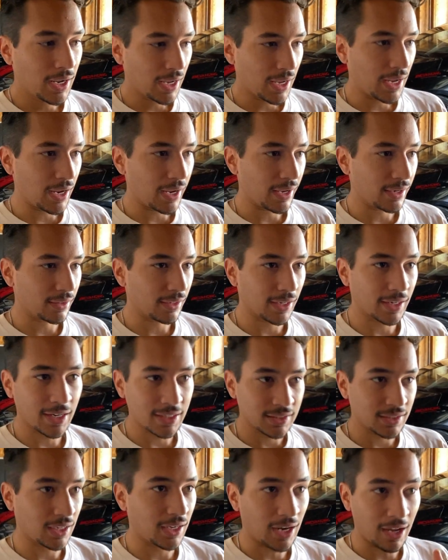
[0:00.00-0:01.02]
And like I
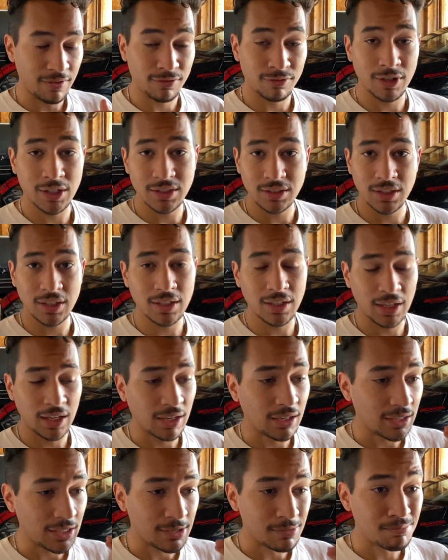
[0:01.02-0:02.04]
said, I fixed it, and
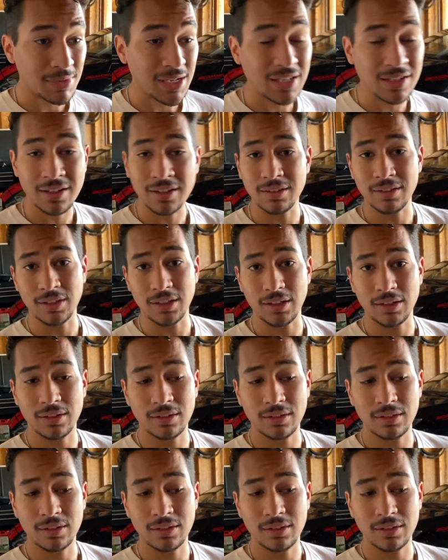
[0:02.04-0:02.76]
immediately